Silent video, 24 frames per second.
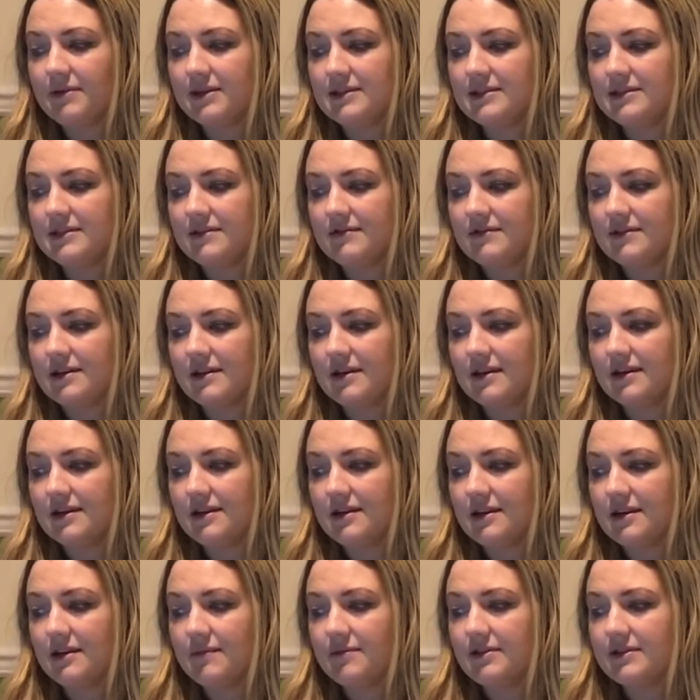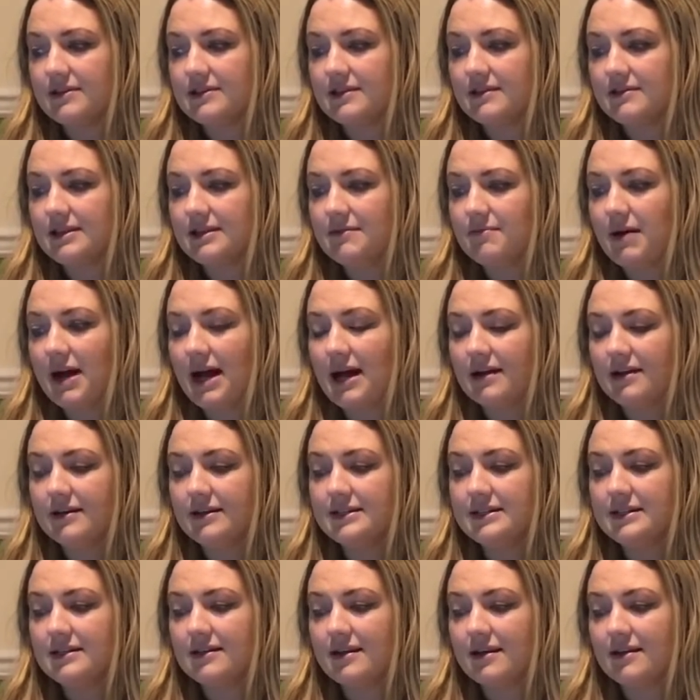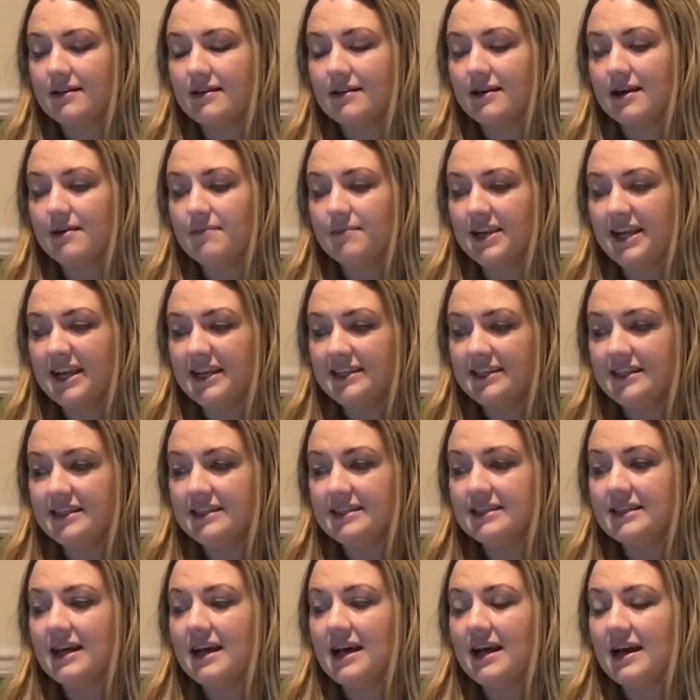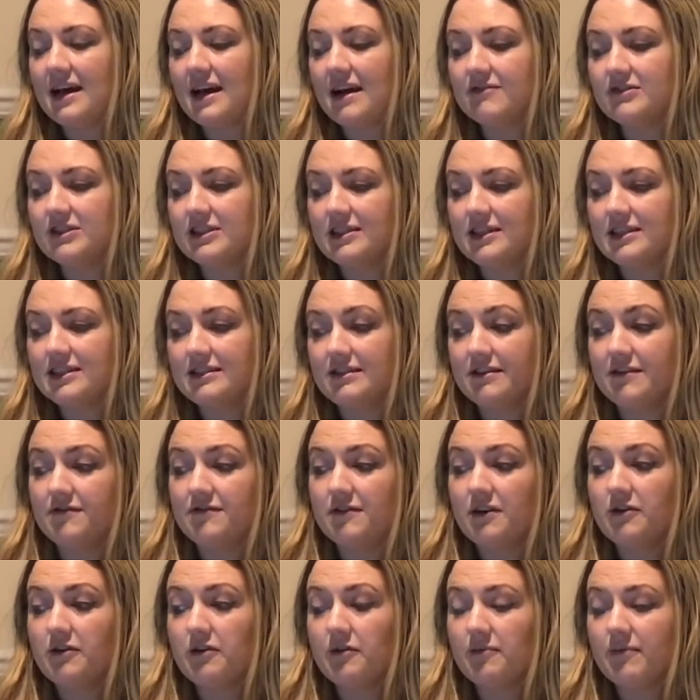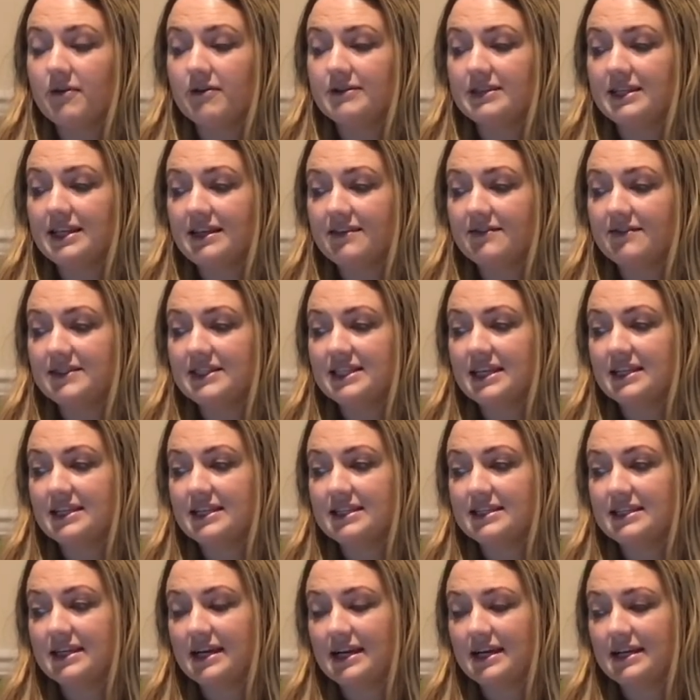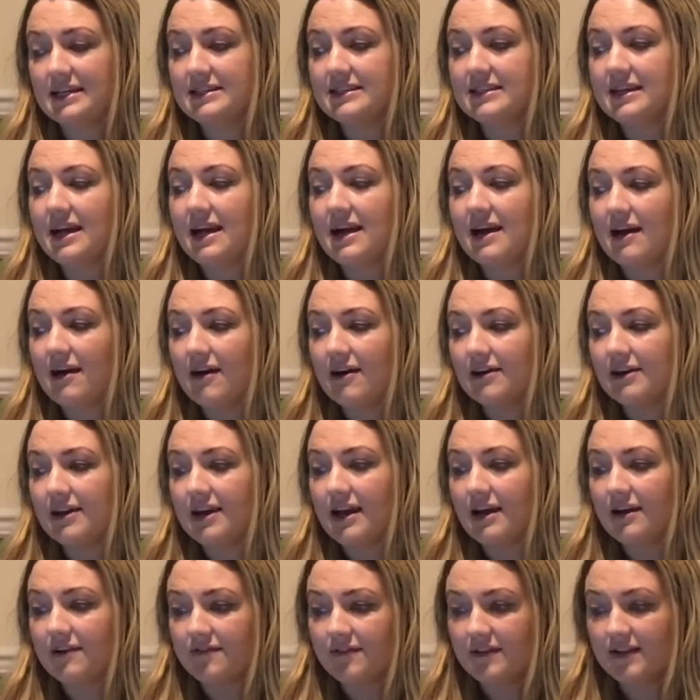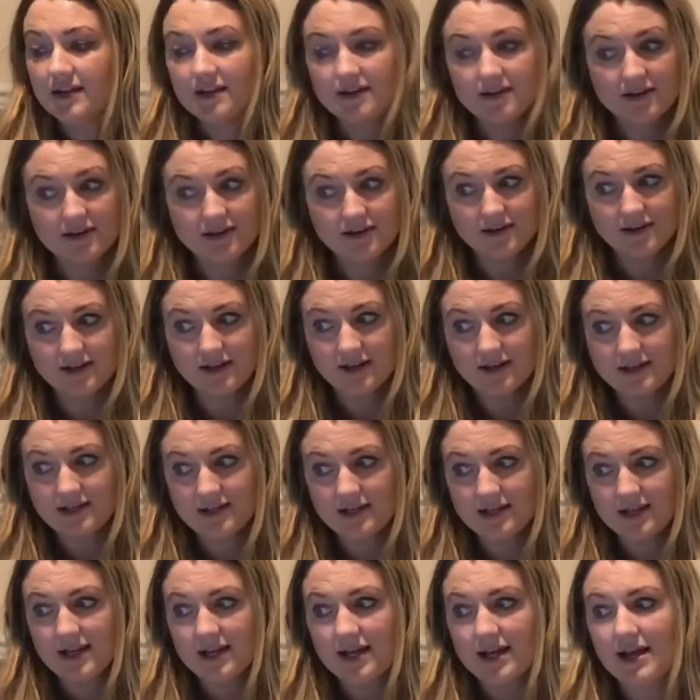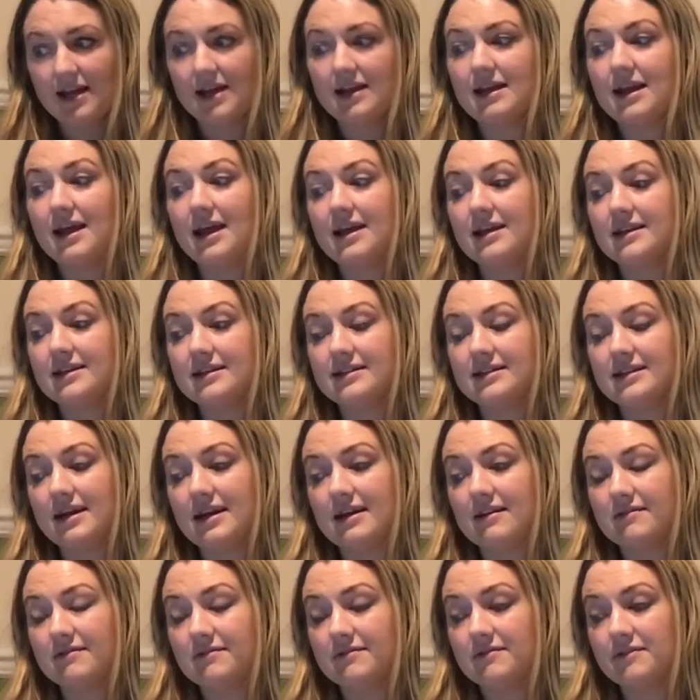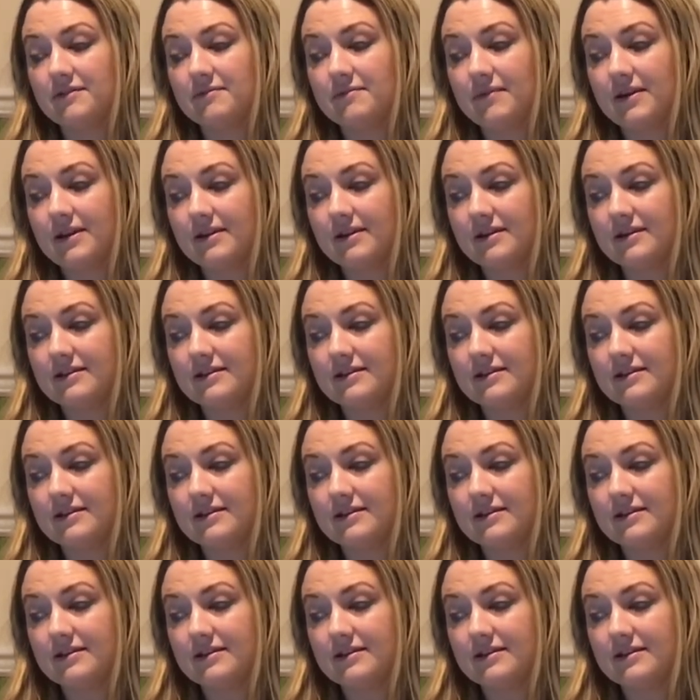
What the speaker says: skillful art in Europe. The resulting patterns and color combinations of traditional folk motifs and designs are carefully guarded and handed down from mother